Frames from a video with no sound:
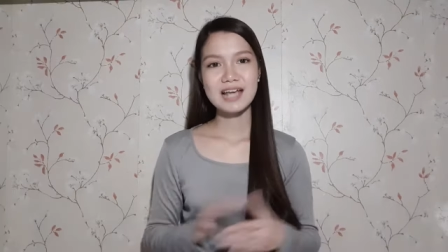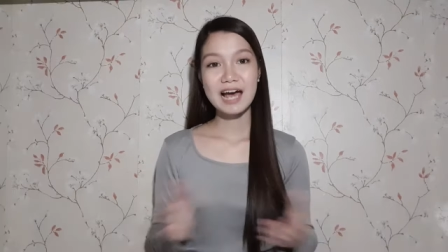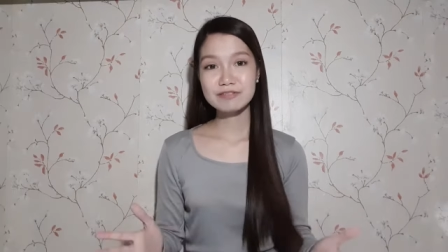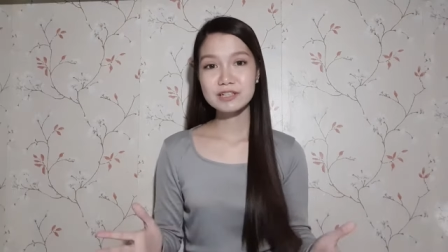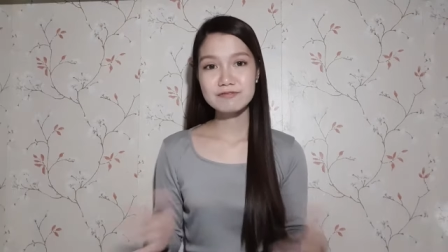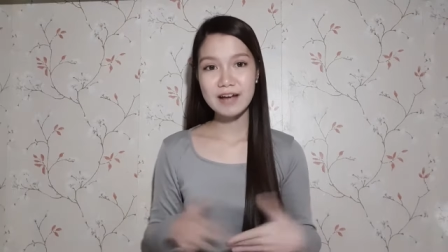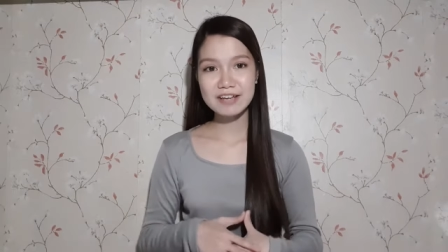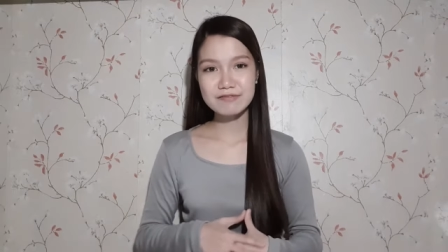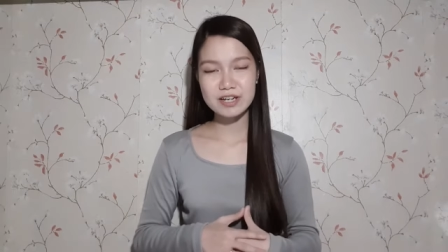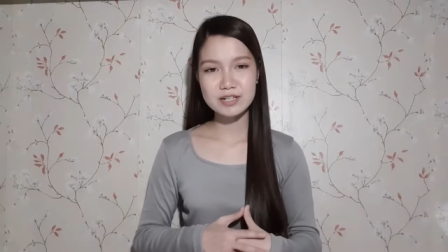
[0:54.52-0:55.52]
After
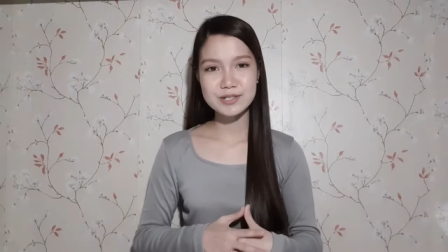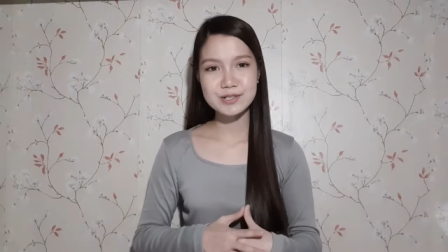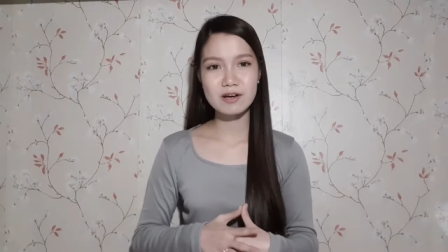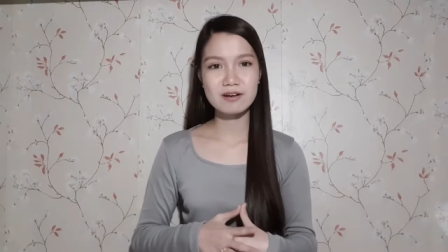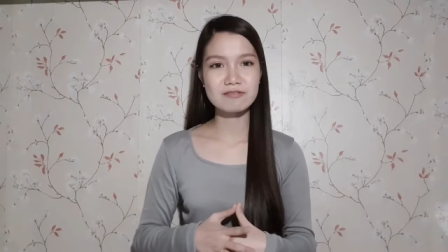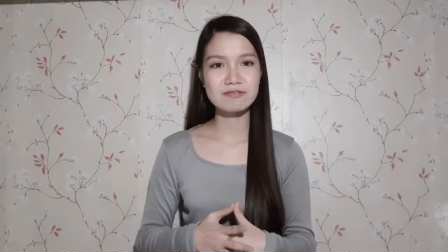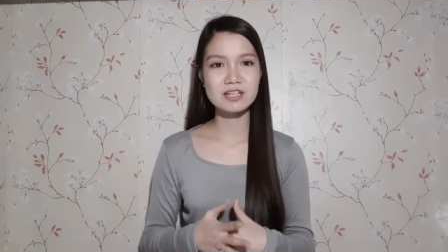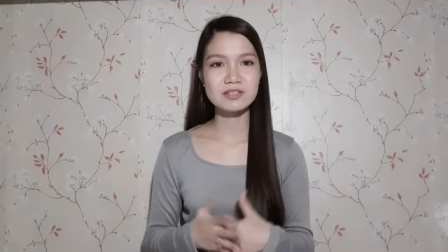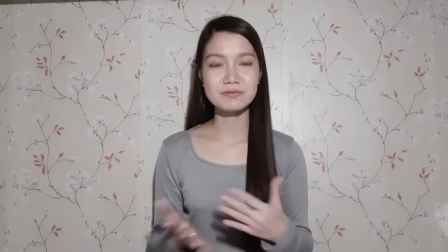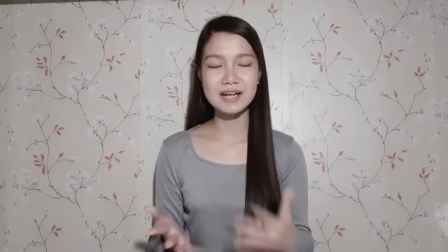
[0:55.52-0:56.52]
5 years of
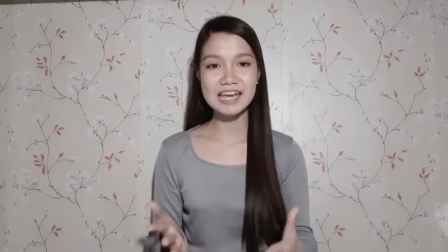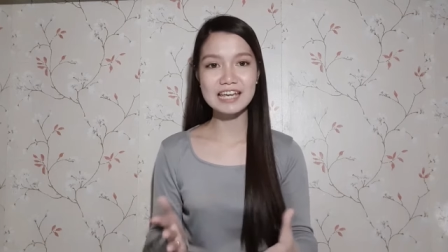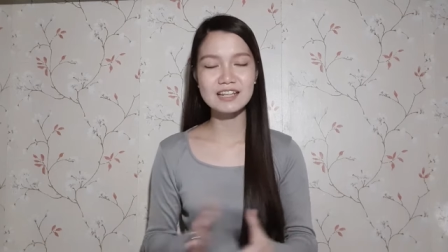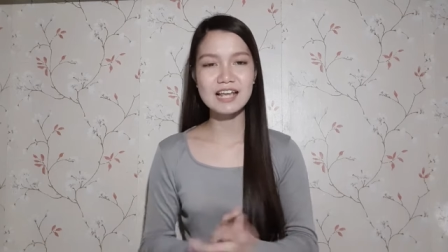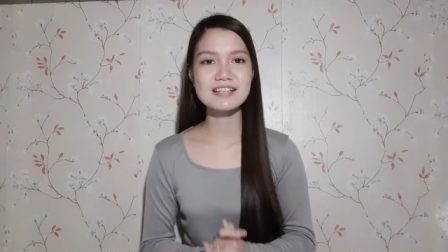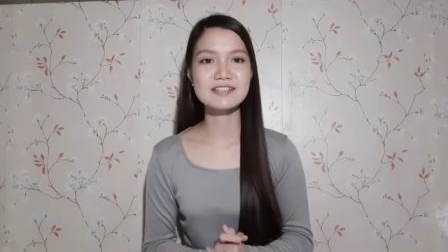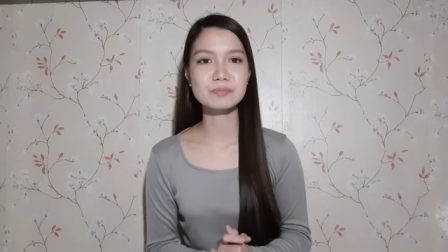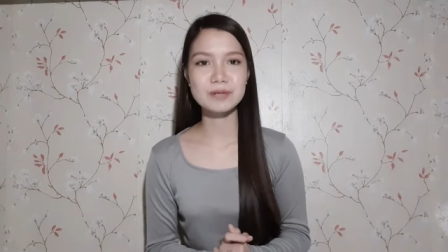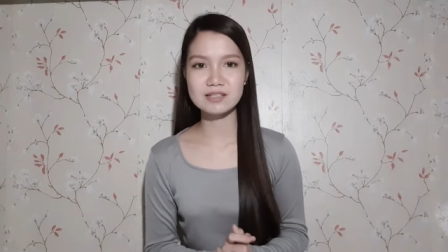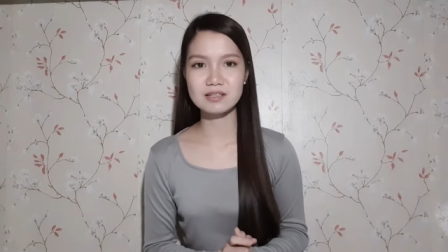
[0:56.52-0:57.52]
his reign as
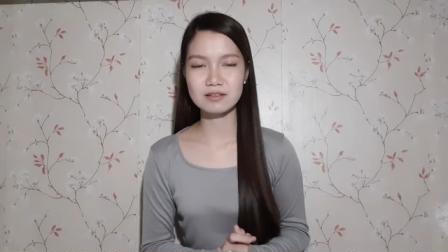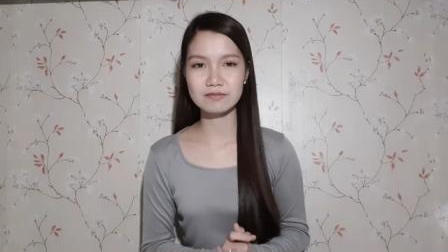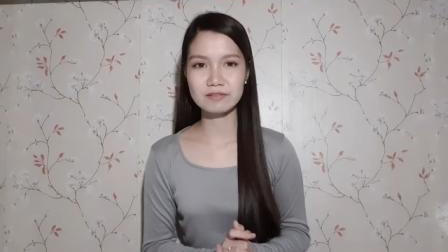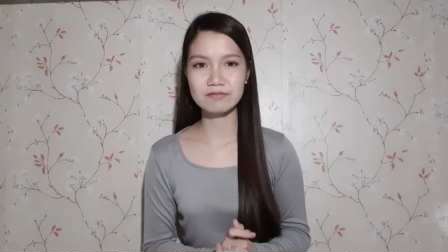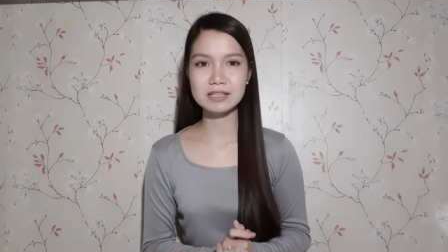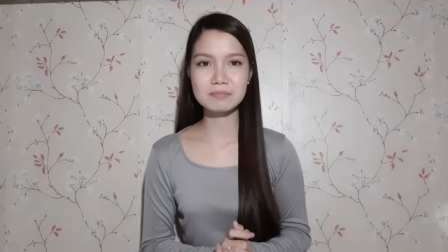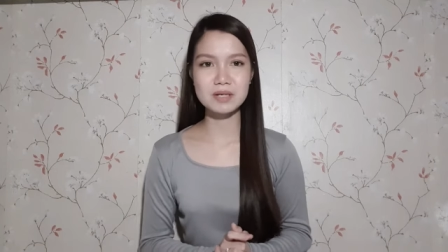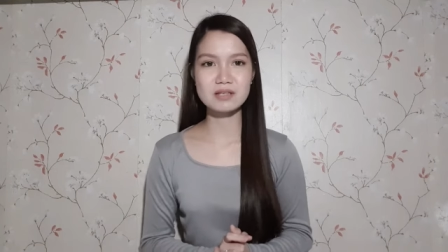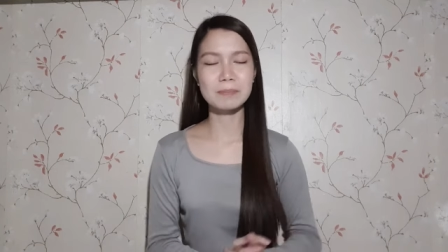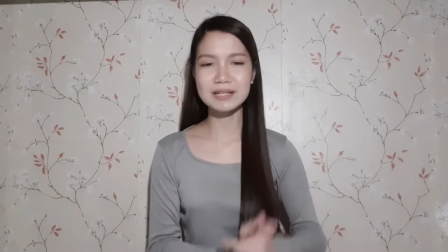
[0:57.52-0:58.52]
the President of the
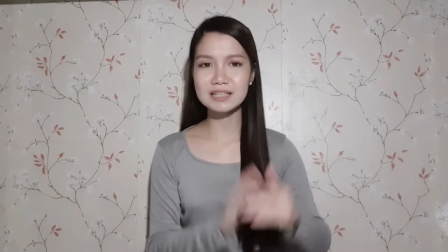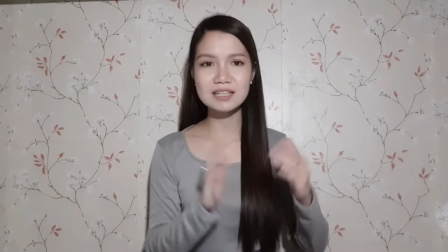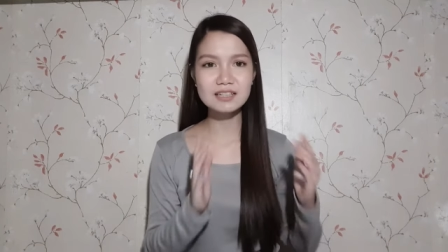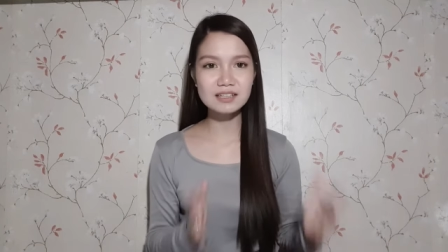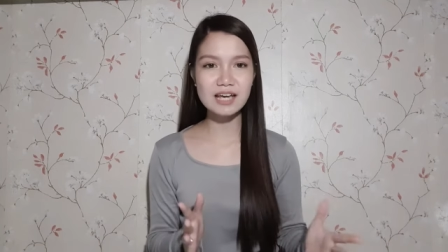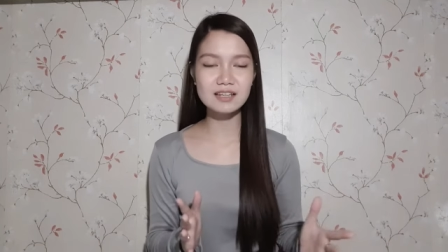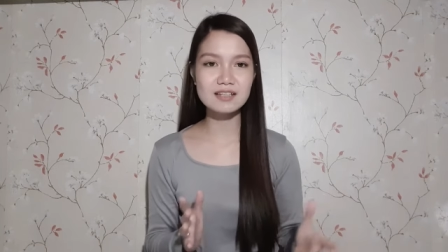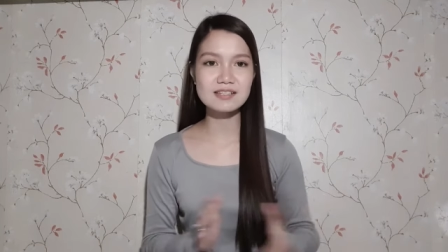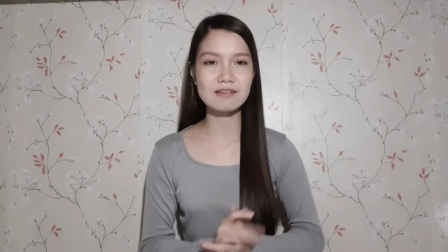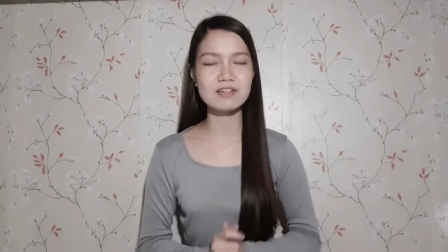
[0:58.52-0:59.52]
Philippines, pagdating ng
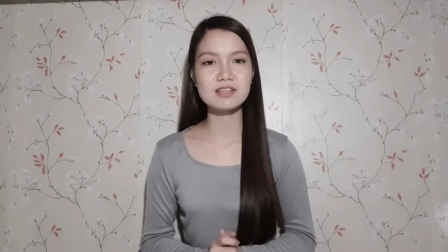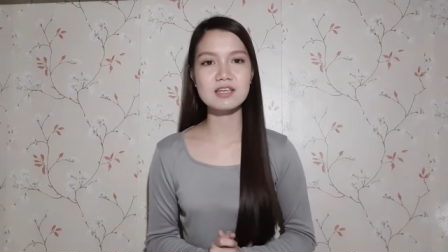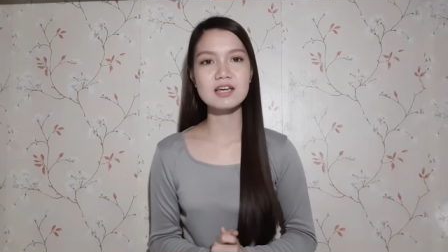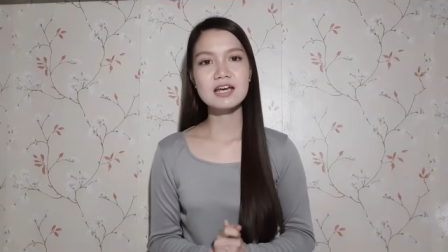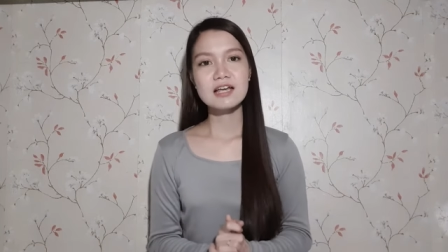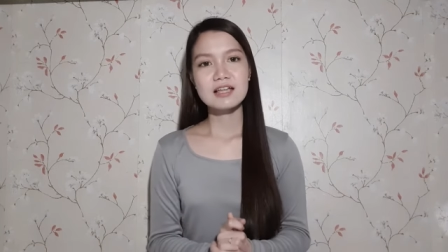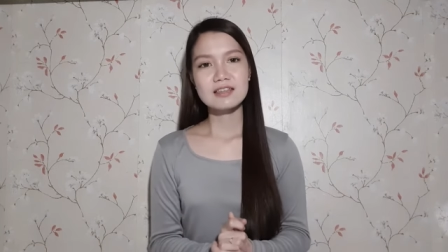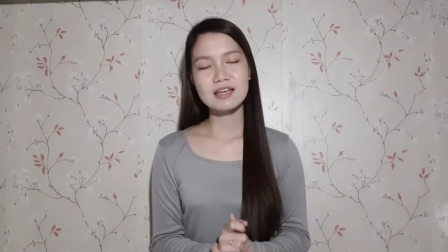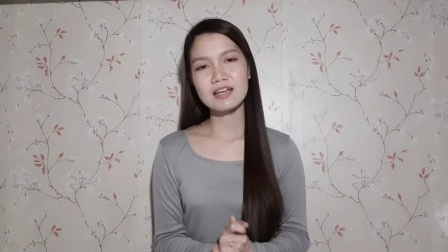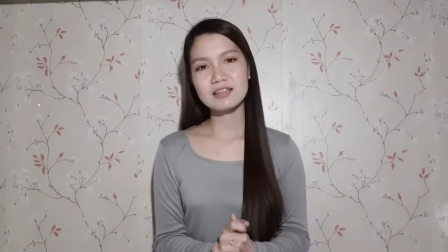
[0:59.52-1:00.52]

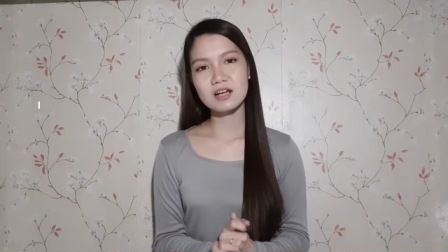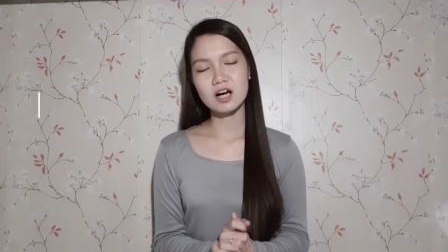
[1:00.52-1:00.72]
1970, then